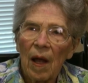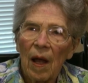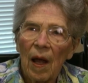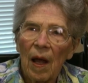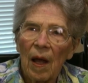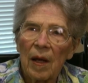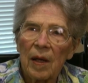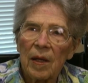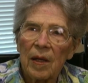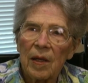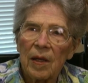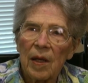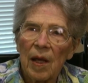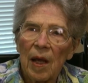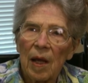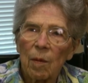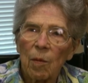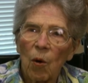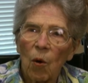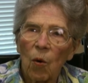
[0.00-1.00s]
and he
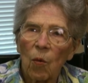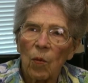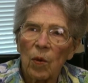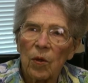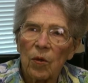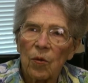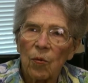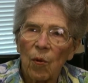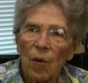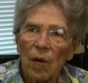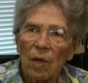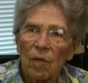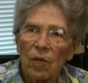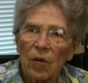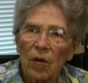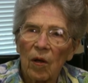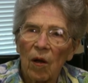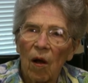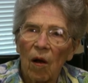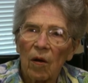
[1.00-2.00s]
came home at 12
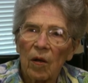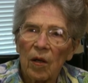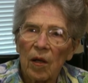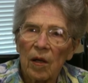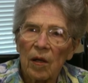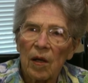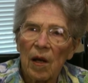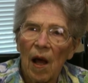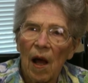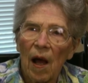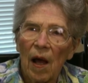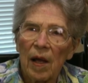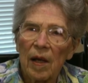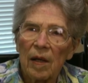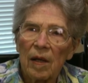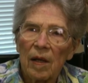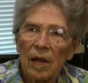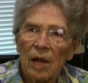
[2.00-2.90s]
o'clock at night